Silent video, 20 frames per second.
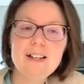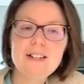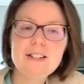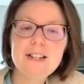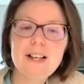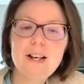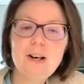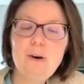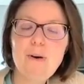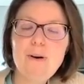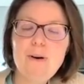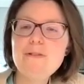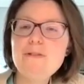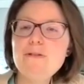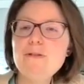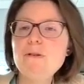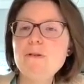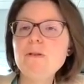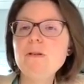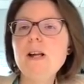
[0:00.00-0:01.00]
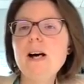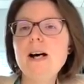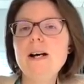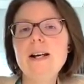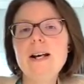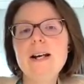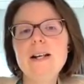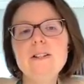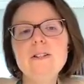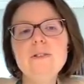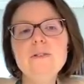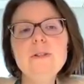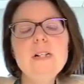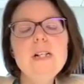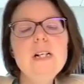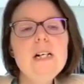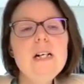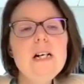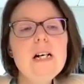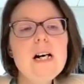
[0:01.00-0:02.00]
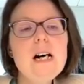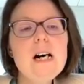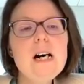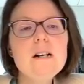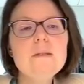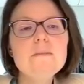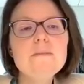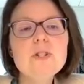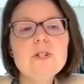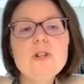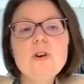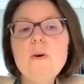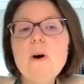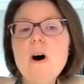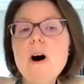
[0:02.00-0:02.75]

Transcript: because I know I've thrown a lot at you. So